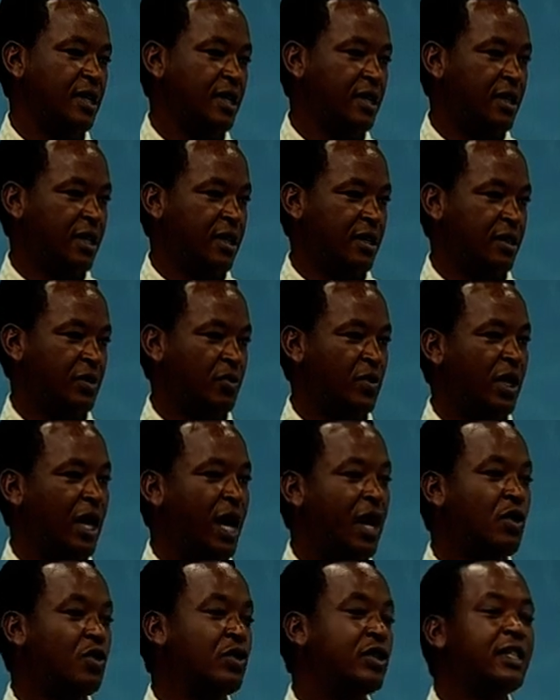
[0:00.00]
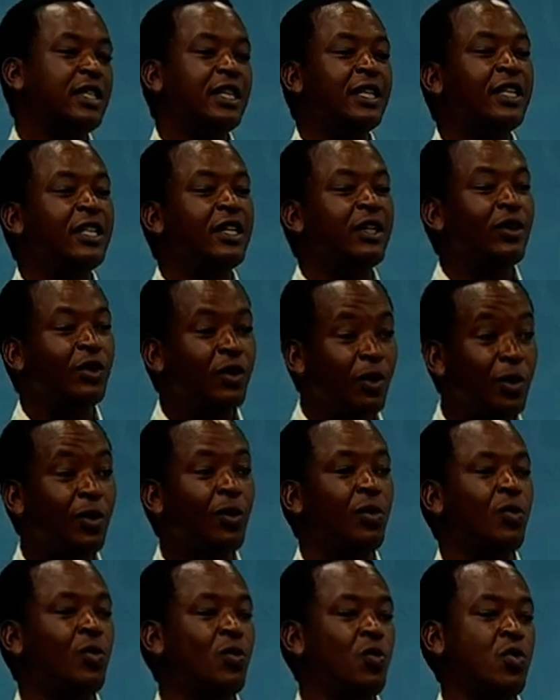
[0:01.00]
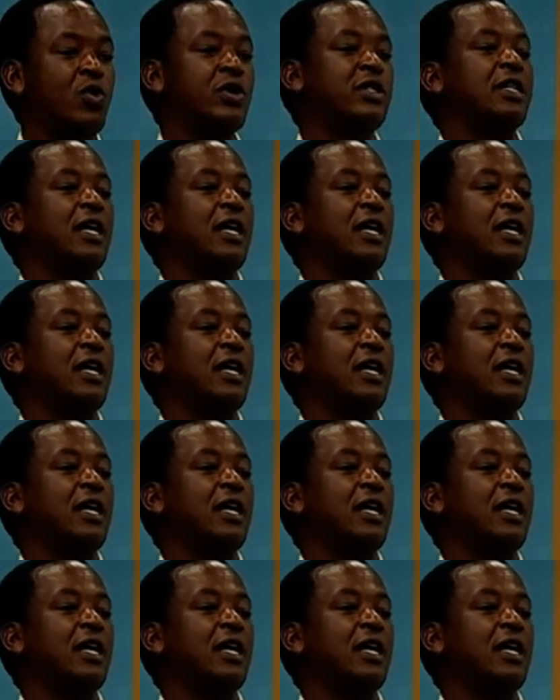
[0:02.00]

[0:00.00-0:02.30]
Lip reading: Yes, we cannot ignore water.